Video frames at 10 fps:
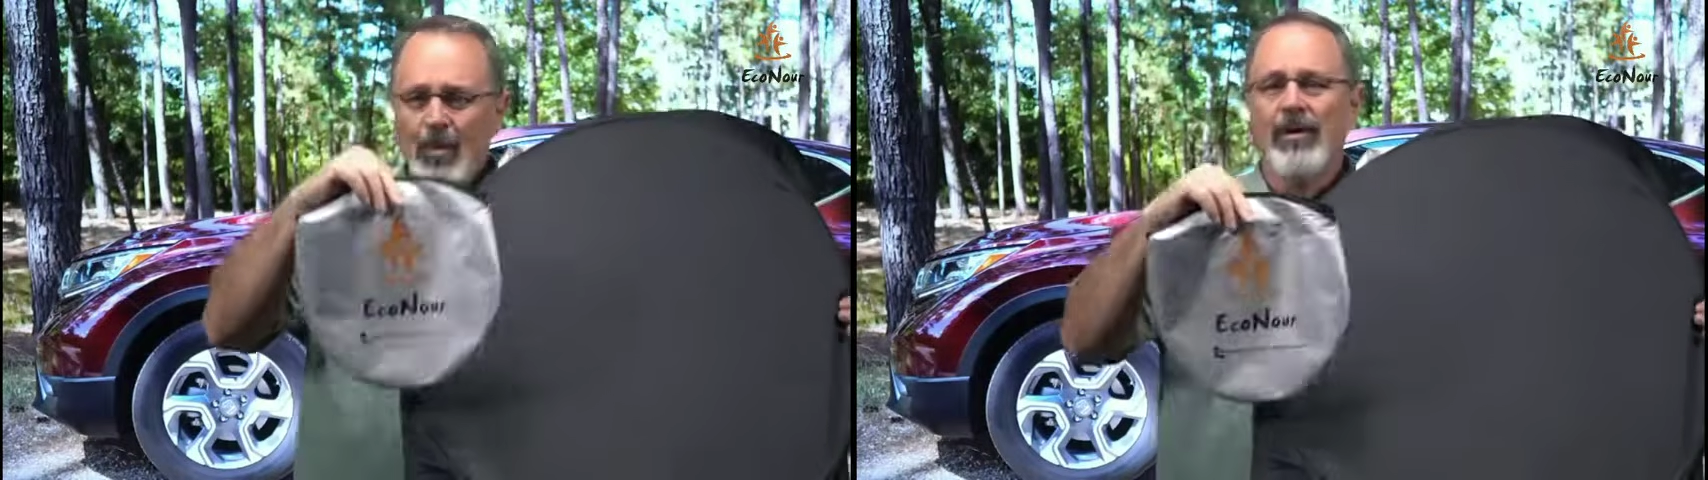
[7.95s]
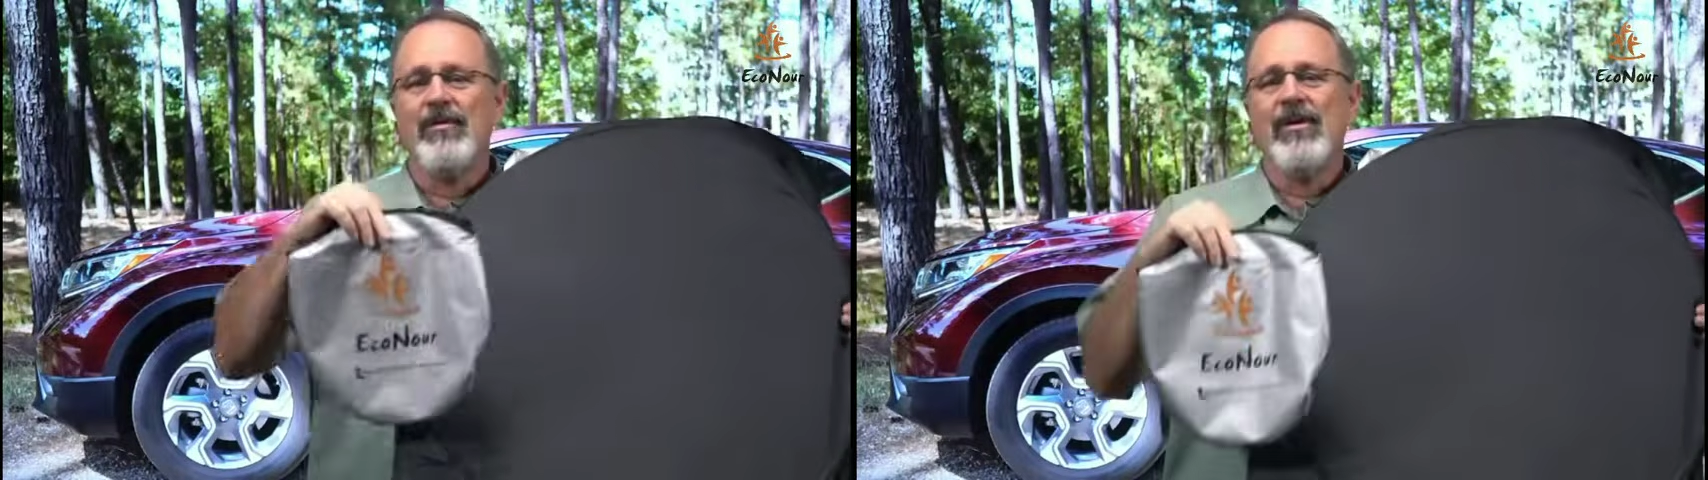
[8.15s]

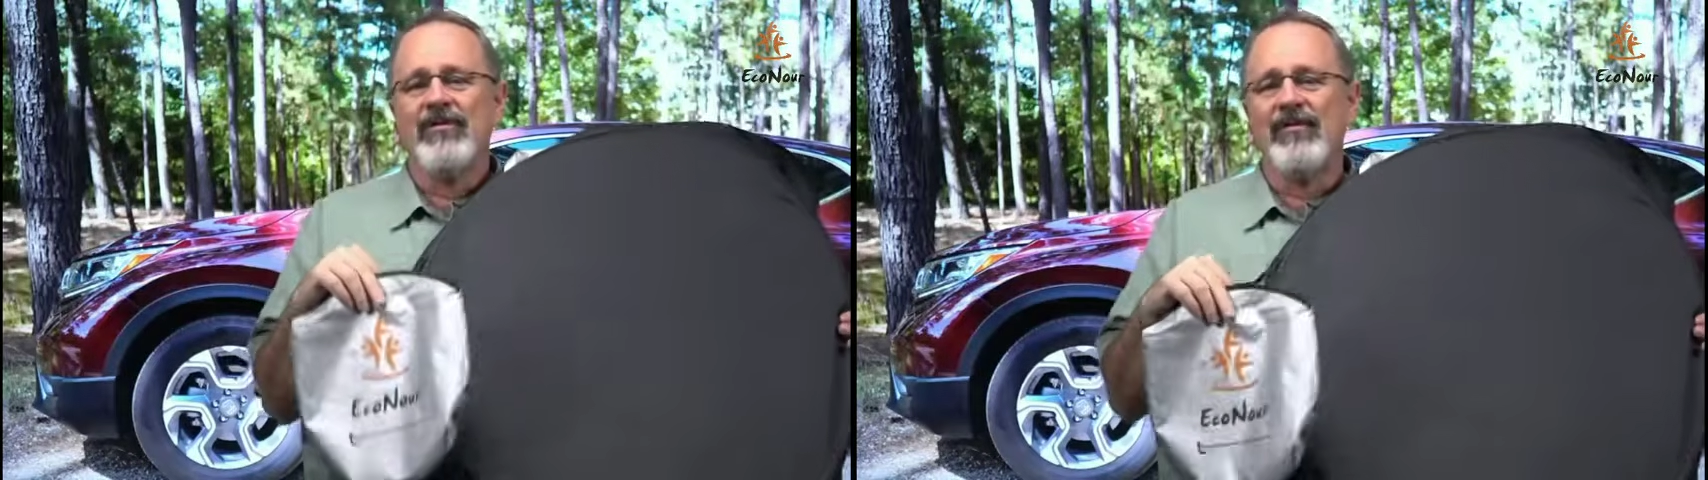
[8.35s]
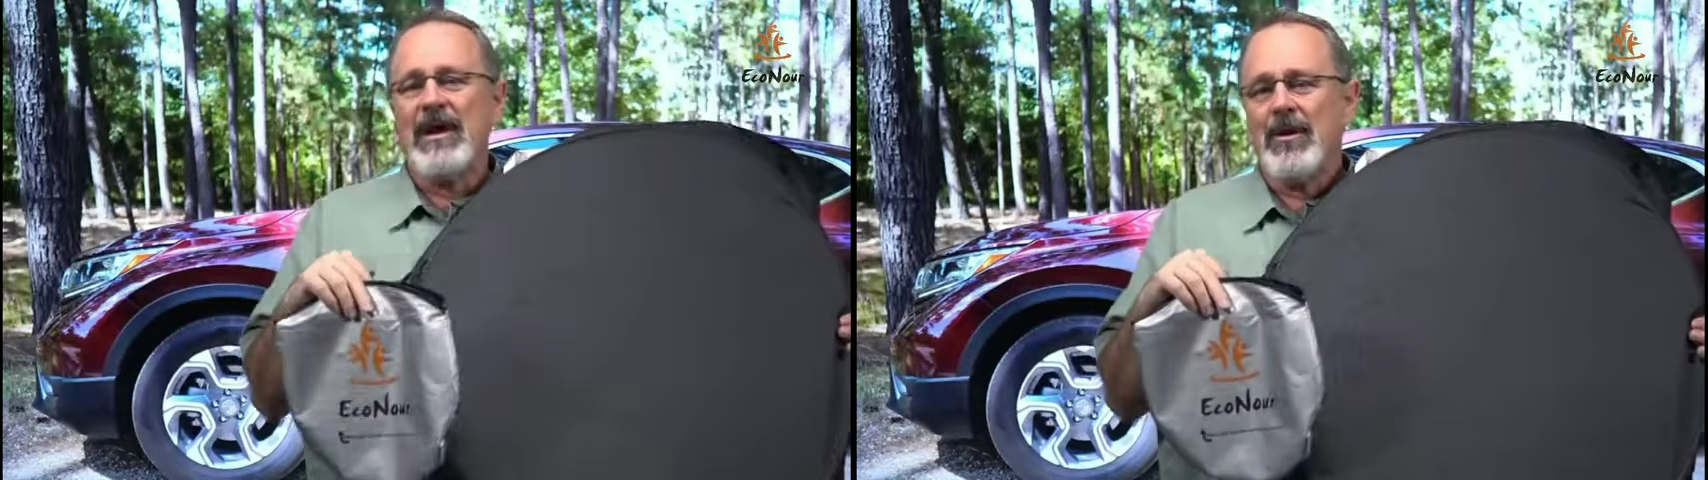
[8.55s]
Well, in
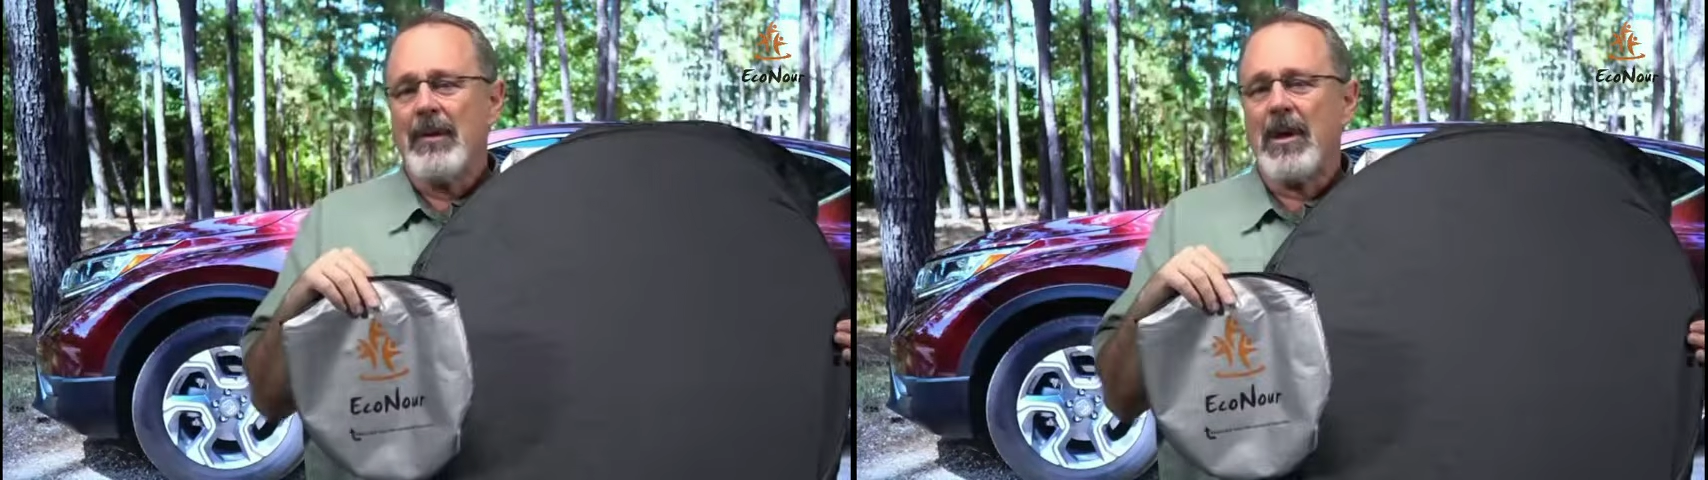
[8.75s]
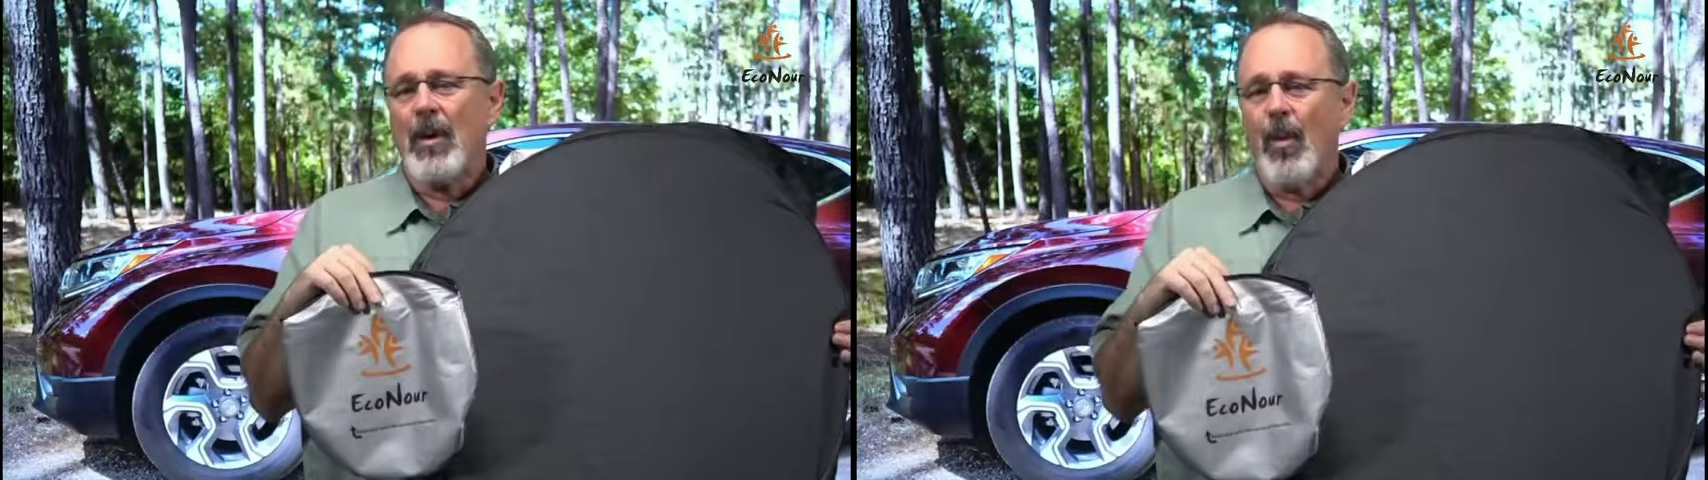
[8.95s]
this video,
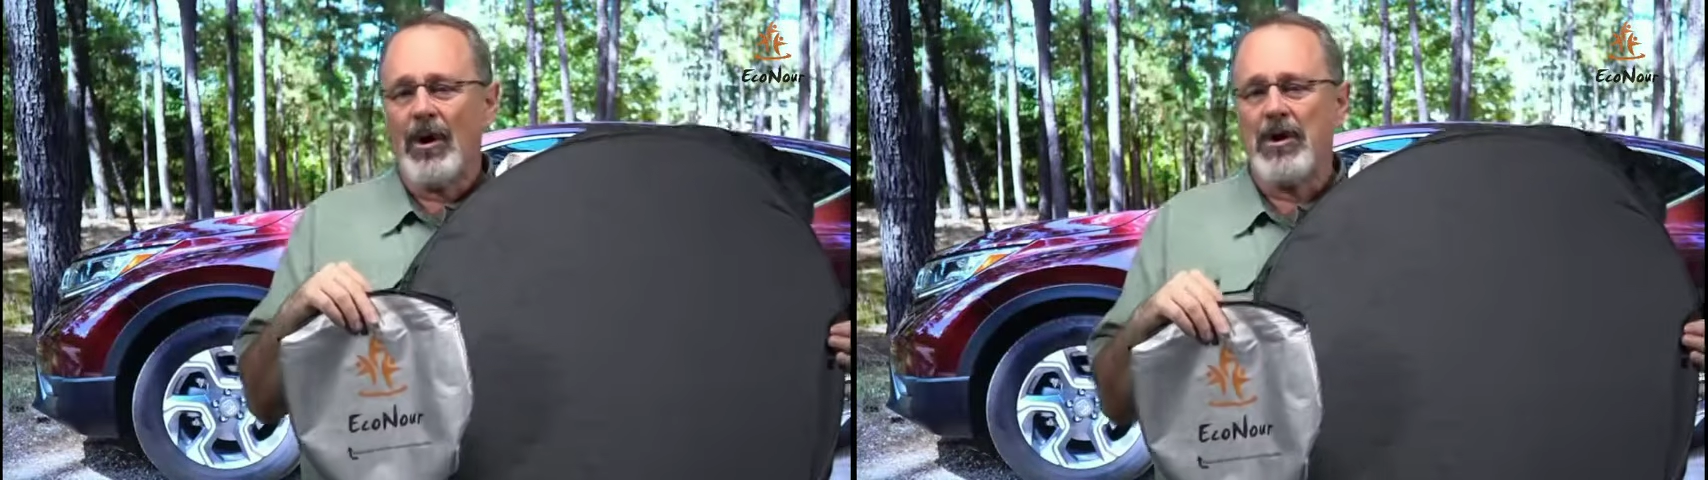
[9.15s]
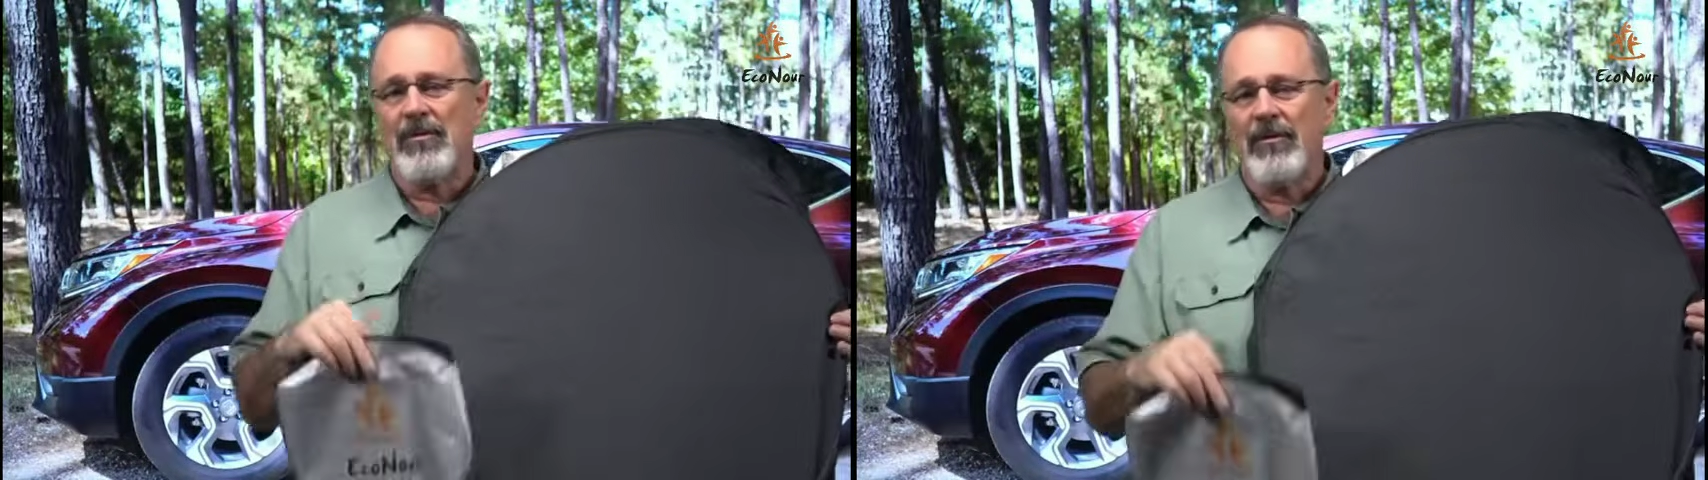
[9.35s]
I'm going to
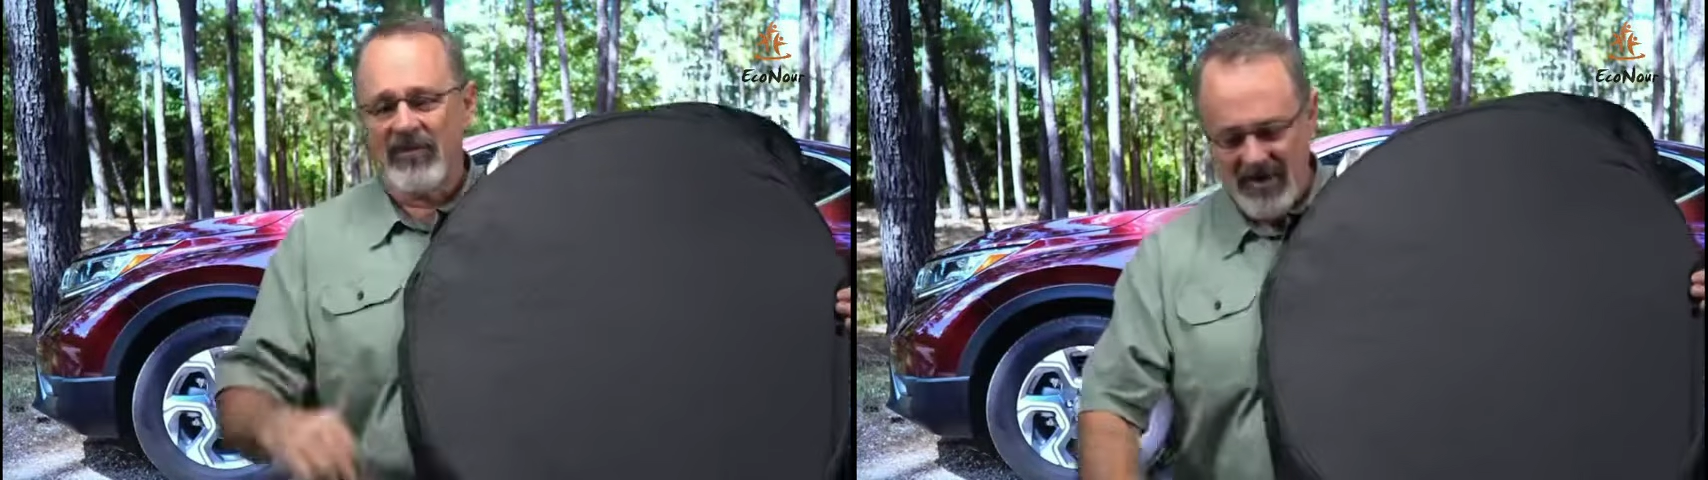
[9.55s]
walk you through